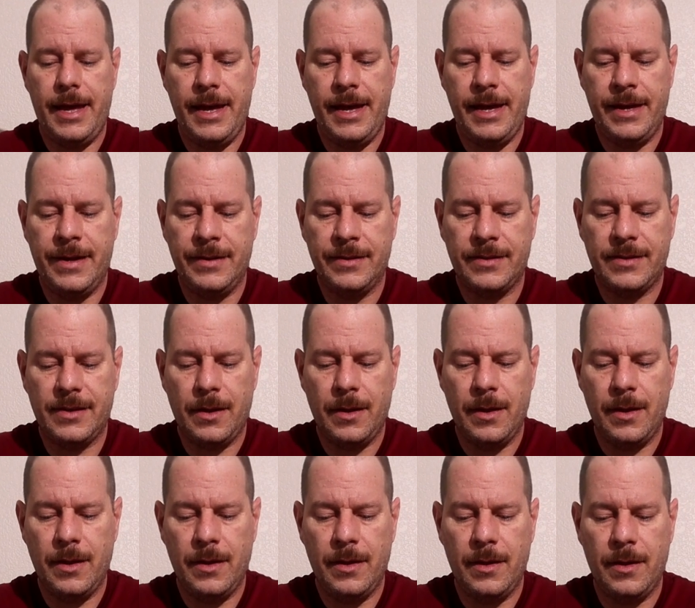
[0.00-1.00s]
is
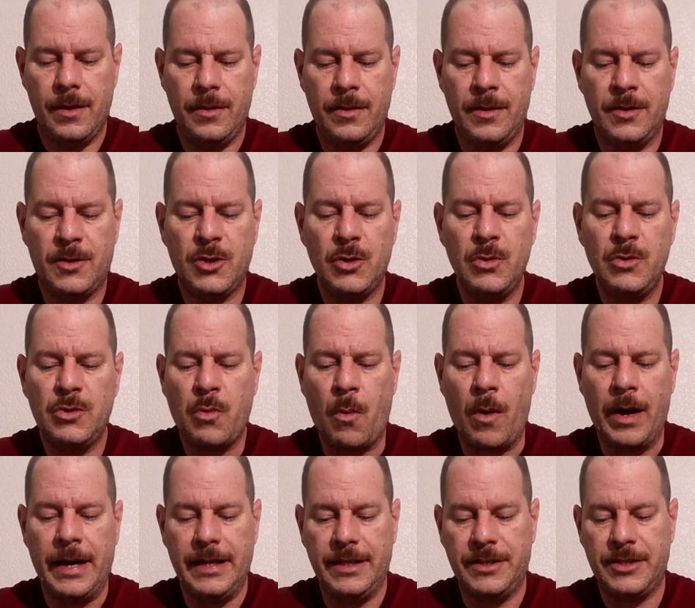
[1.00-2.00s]
the
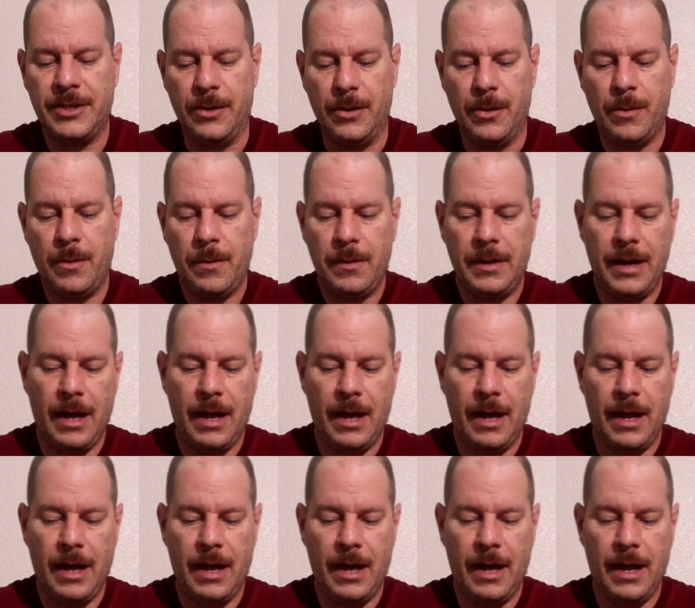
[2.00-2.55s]
222.